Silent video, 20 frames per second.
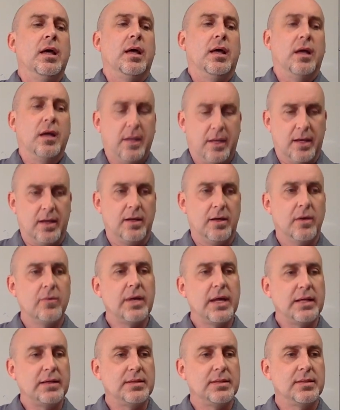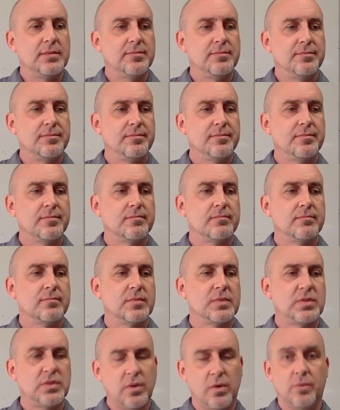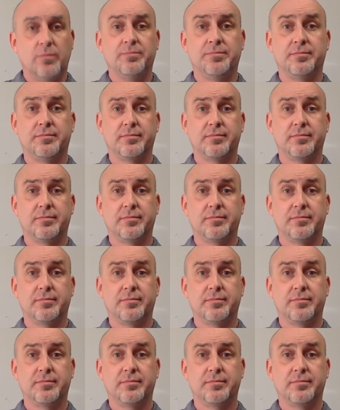All right, so